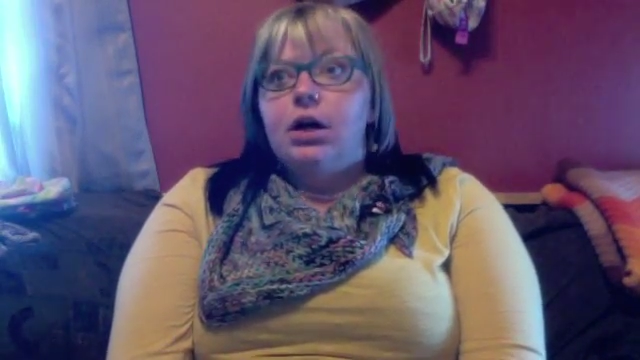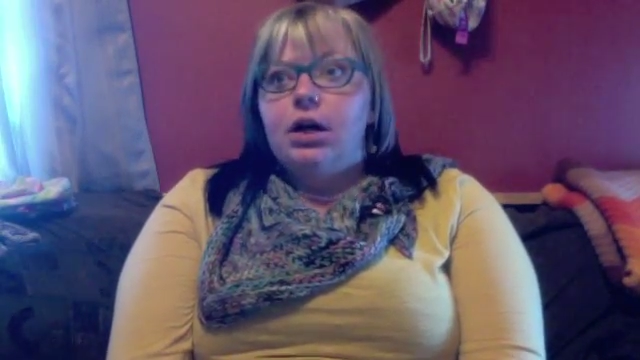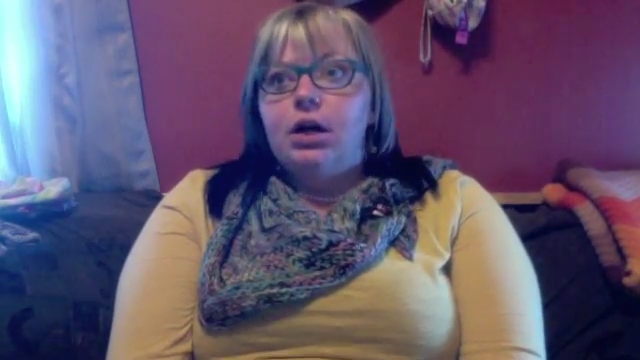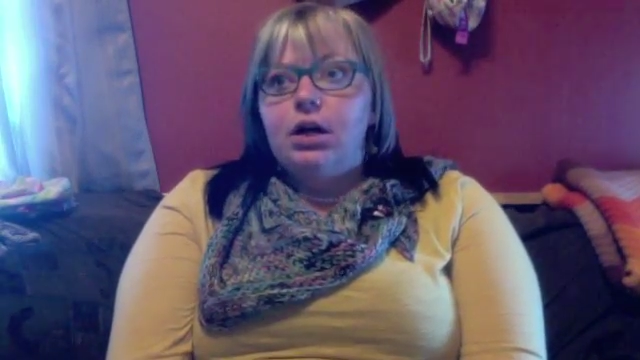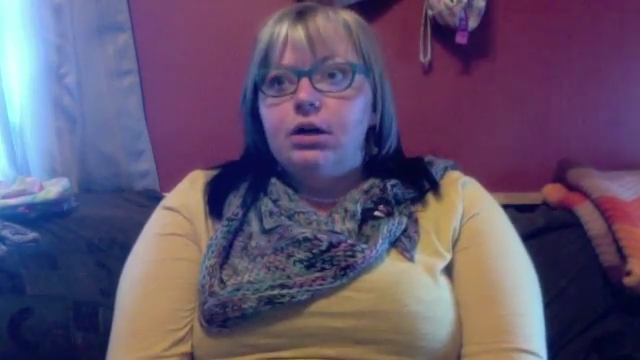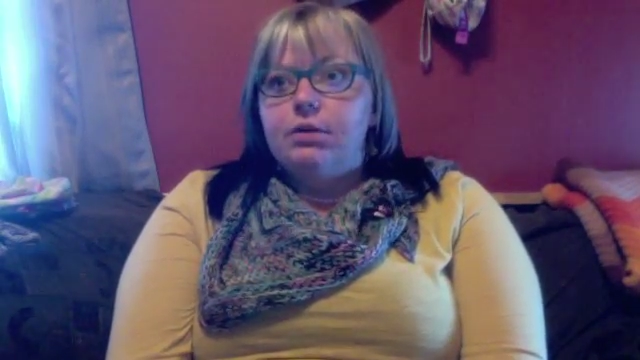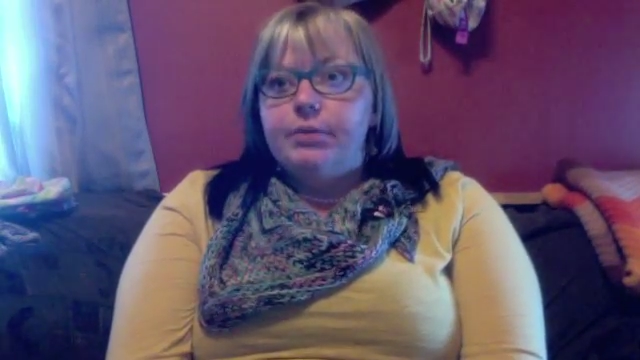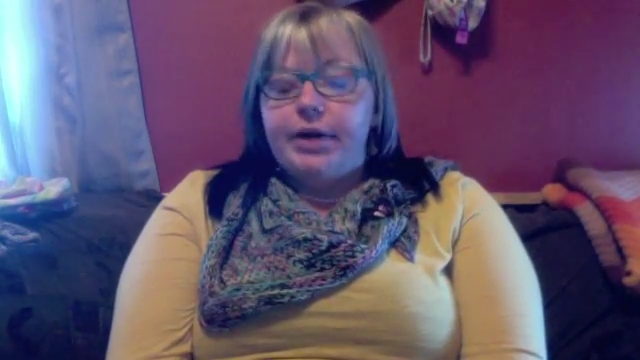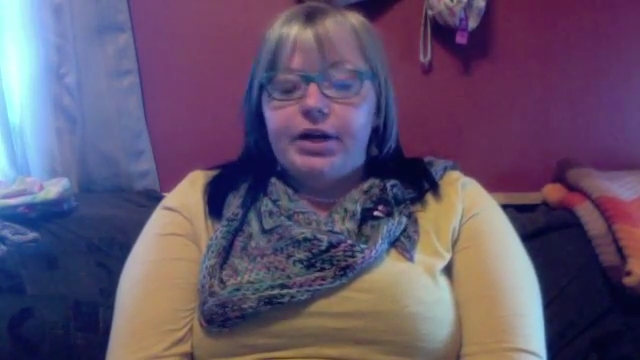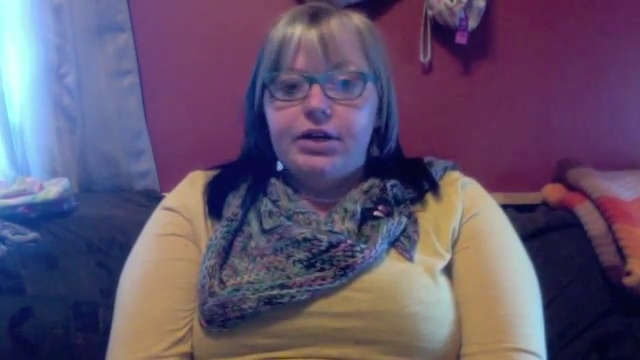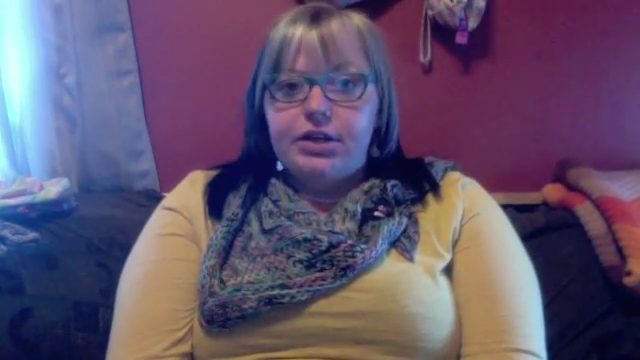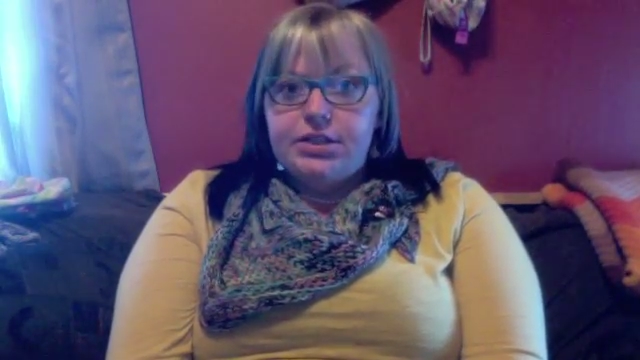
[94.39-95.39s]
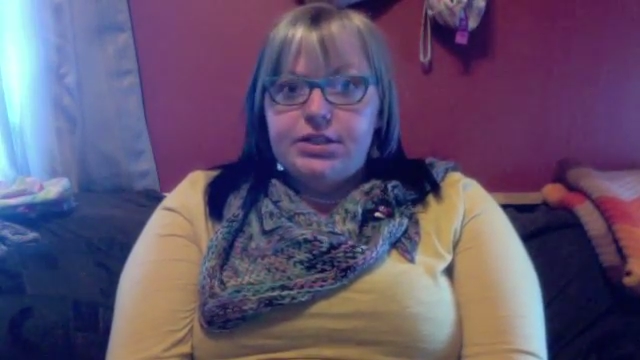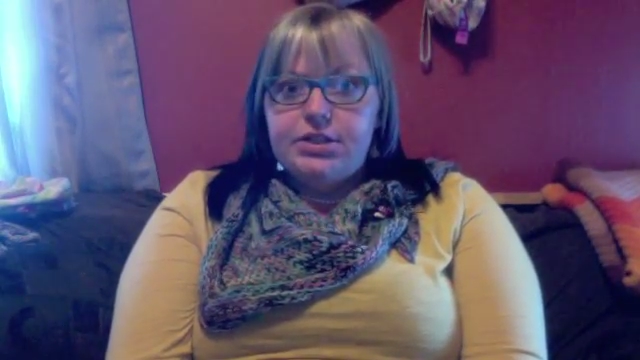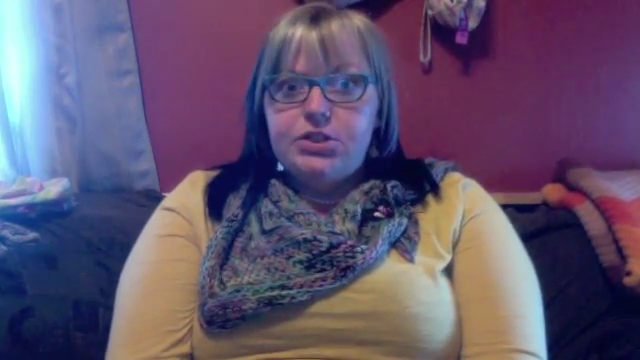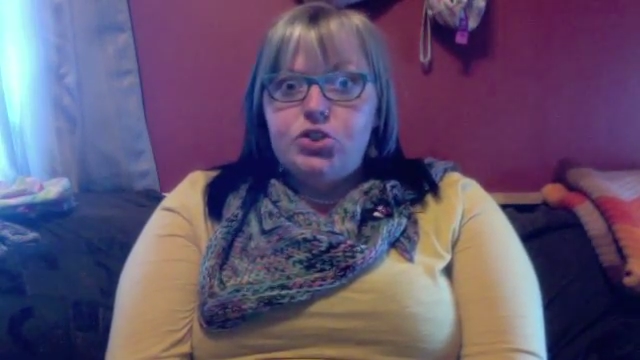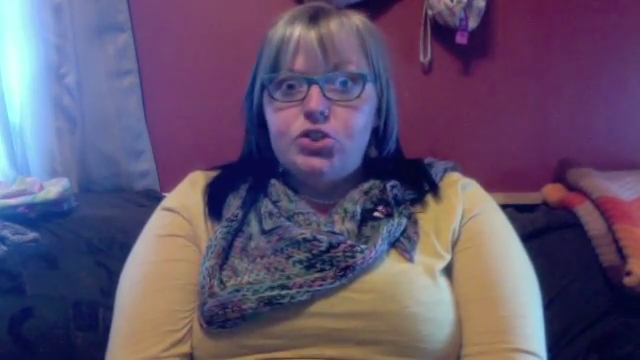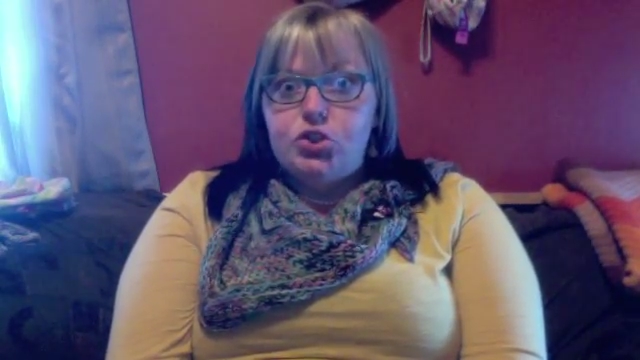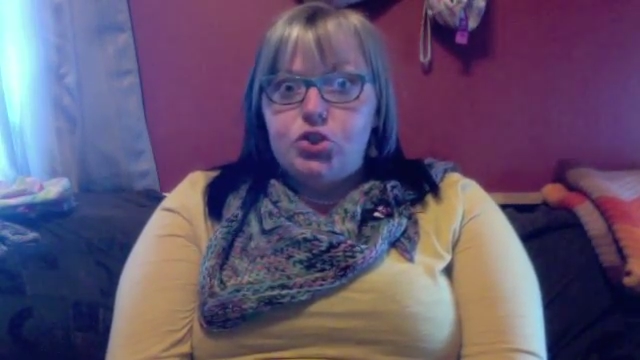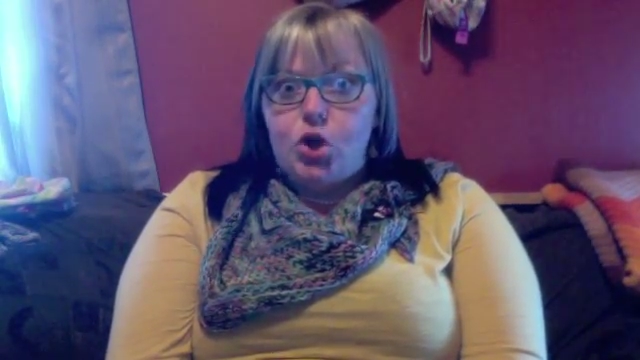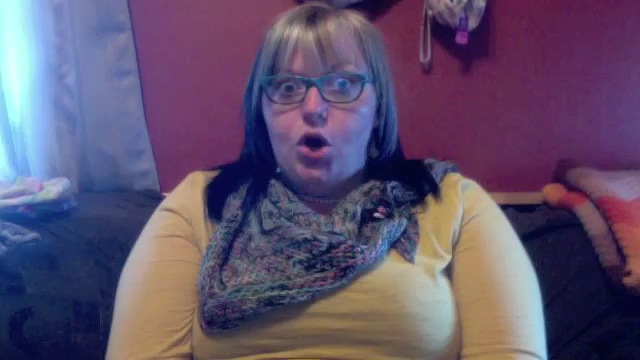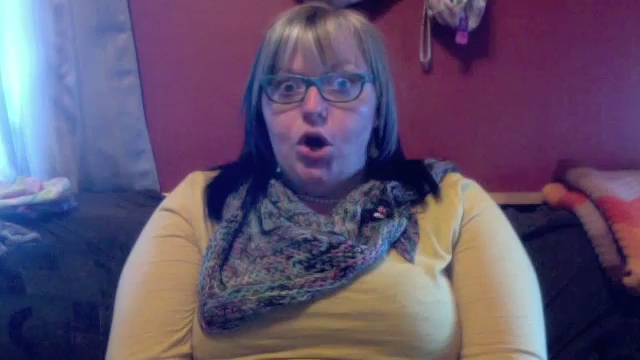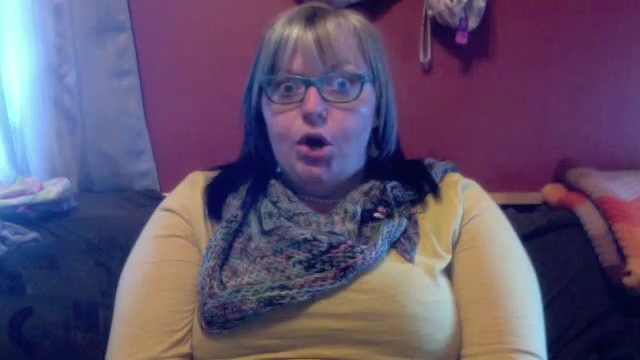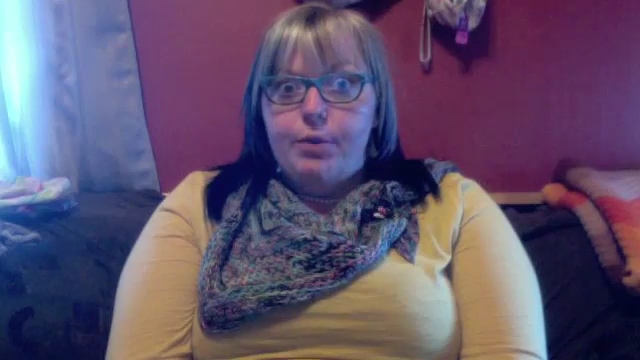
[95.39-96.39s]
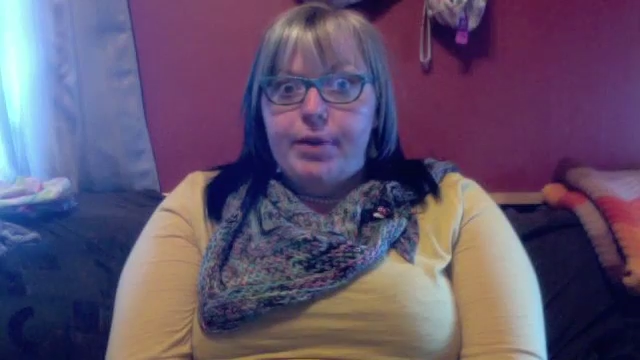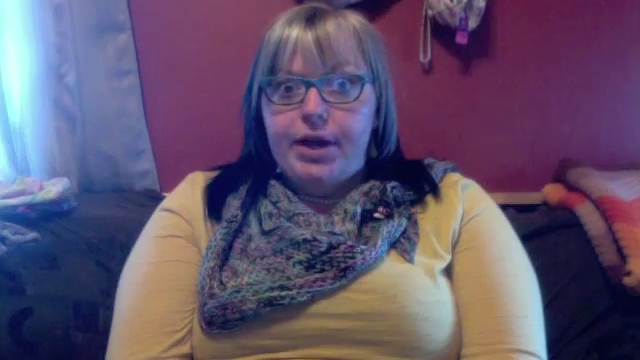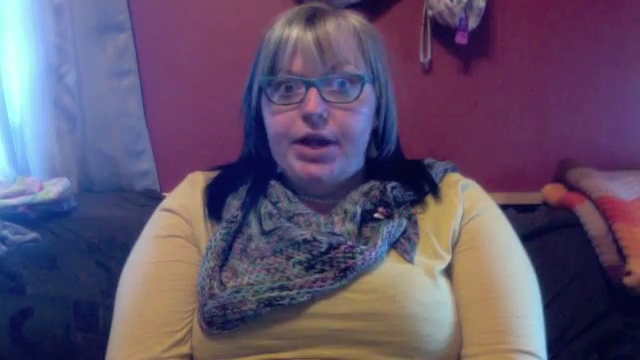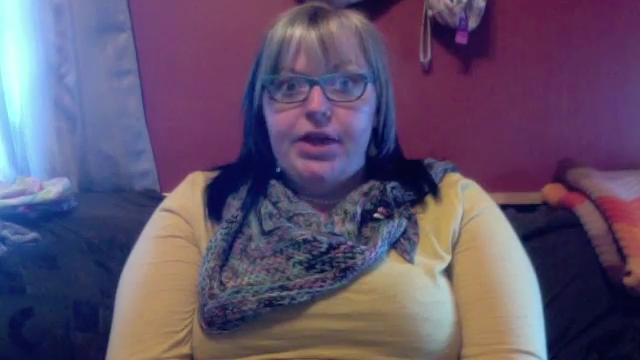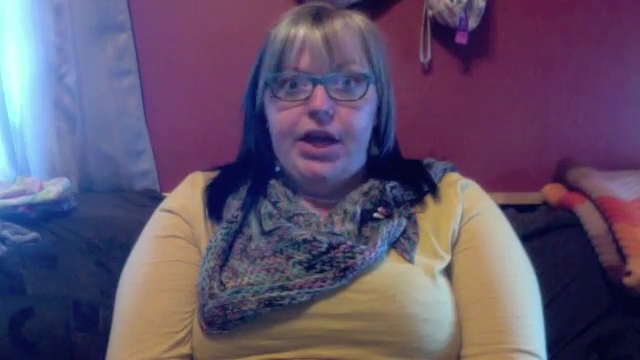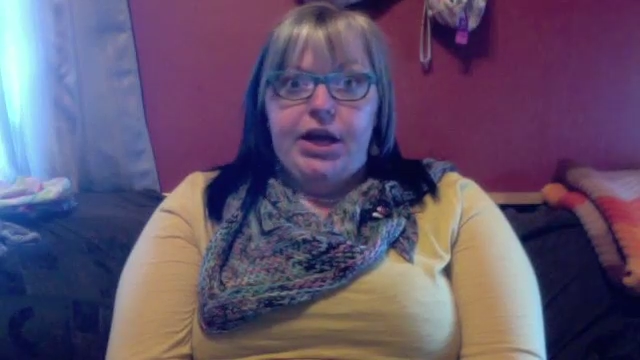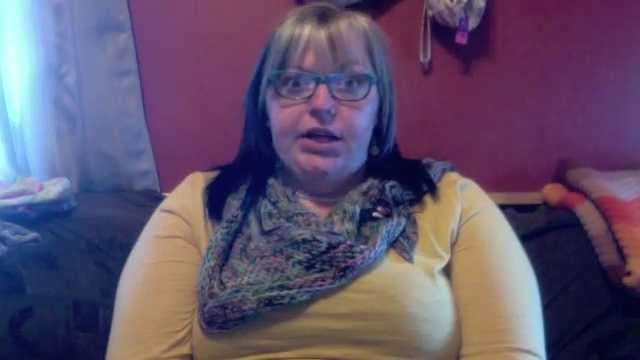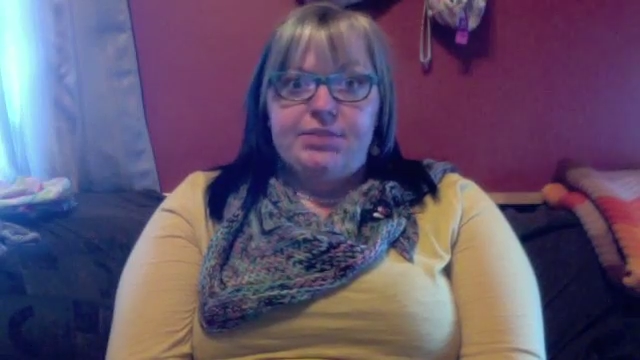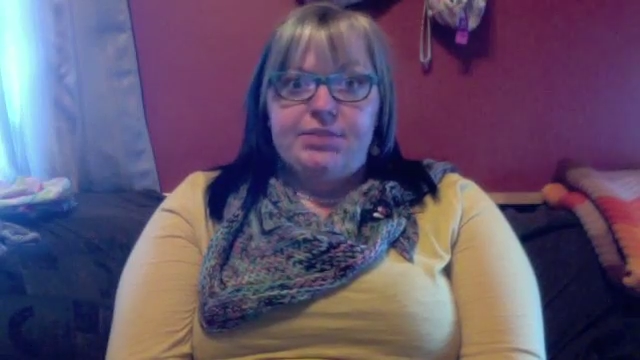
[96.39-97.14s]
Oh my goodness, so many things.